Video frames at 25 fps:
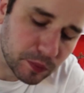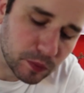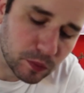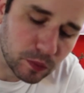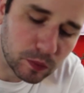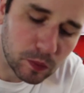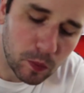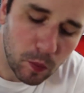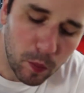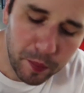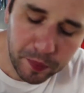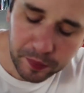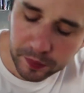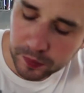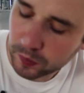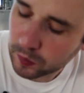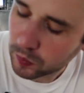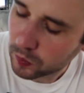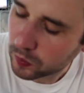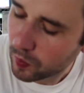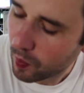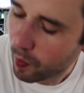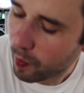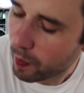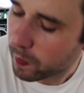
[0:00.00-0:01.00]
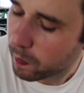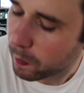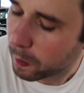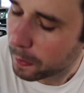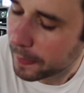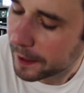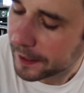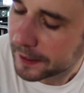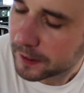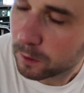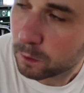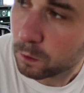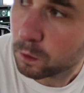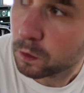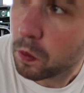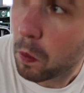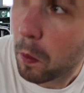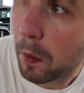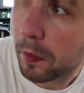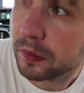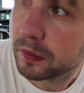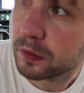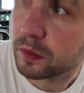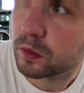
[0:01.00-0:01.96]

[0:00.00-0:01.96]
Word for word: Once you're done pickling your liver